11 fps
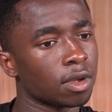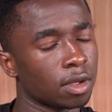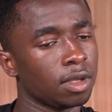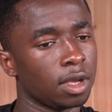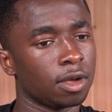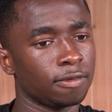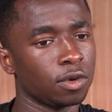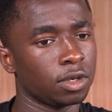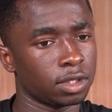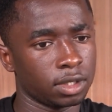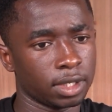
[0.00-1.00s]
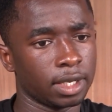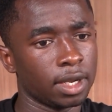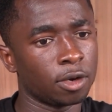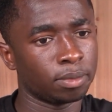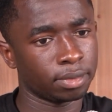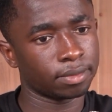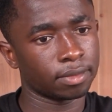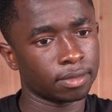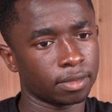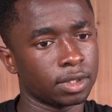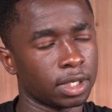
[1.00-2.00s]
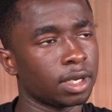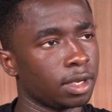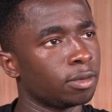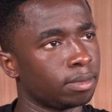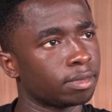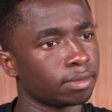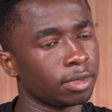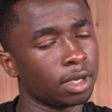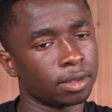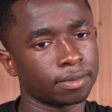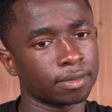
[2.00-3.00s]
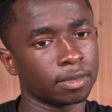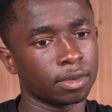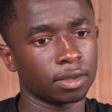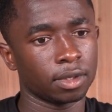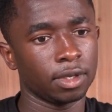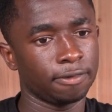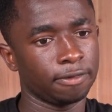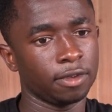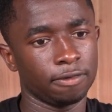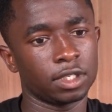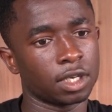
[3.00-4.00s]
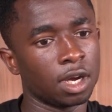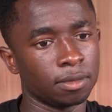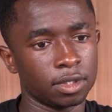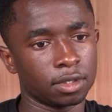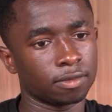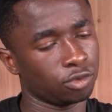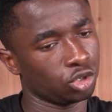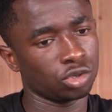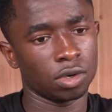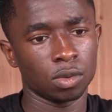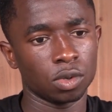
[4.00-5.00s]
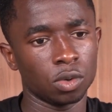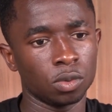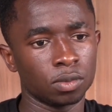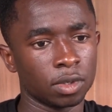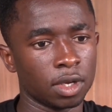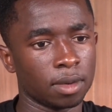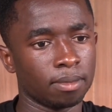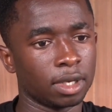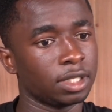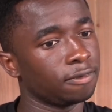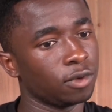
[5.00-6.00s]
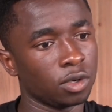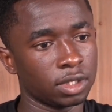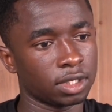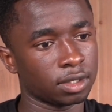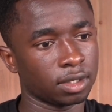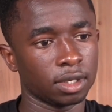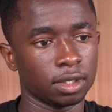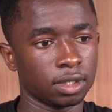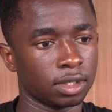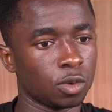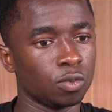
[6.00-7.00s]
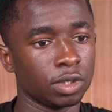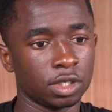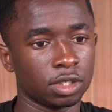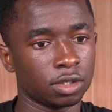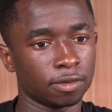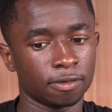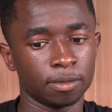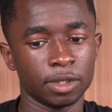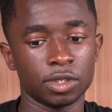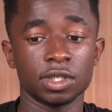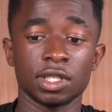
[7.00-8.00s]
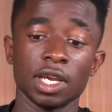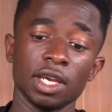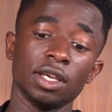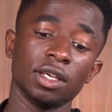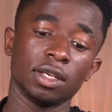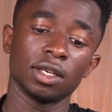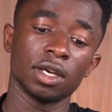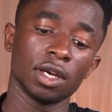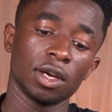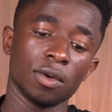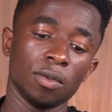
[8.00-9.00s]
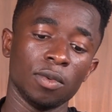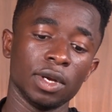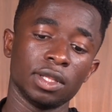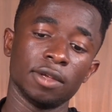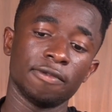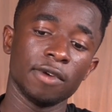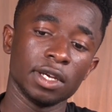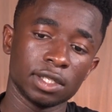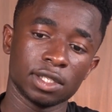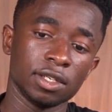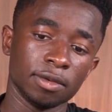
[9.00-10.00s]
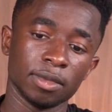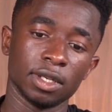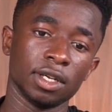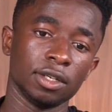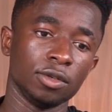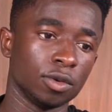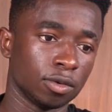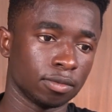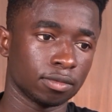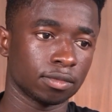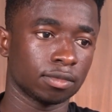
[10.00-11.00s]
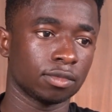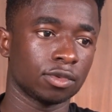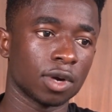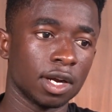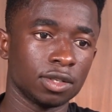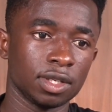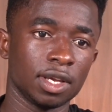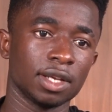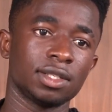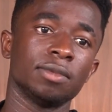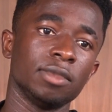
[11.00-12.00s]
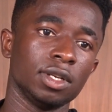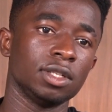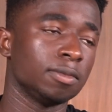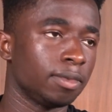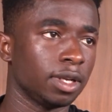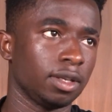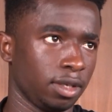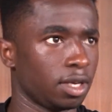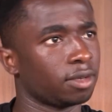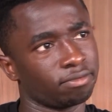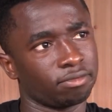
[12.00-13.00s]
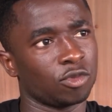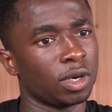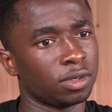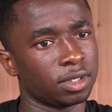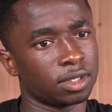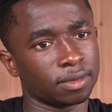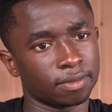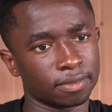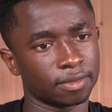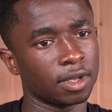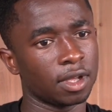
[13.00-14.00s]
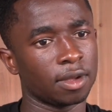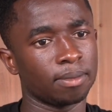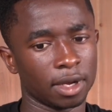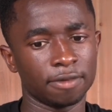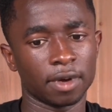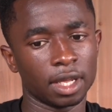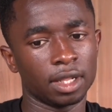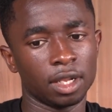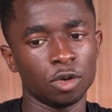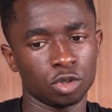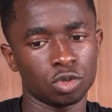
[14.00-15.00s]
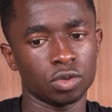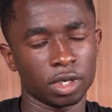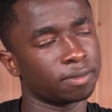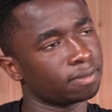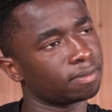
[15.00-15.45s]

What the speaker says: Yeah, of course, it can help. It can help, yeah. If it comes, sure, I'll go. But if not, and they wish for me to stay with the first team and then, try to get some minutes to play, yeah, why not? But if I get the loan too, yeah.